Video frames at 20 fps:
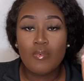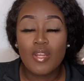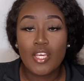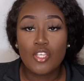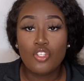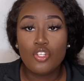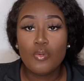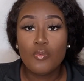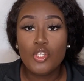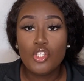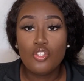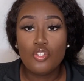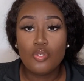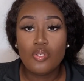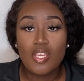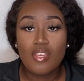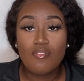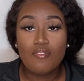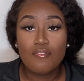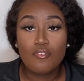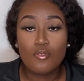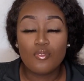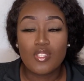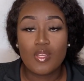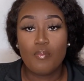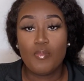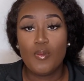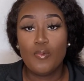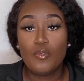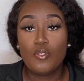Like, you know, when you do infills
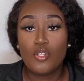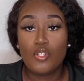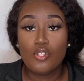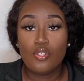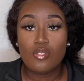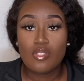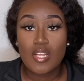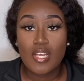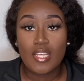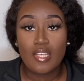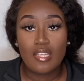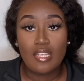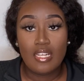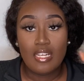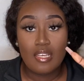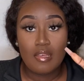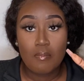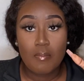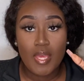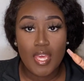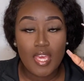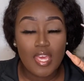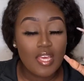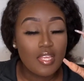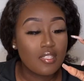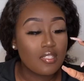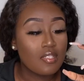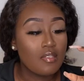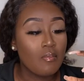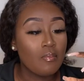and people don't use like a clear
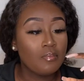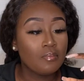base,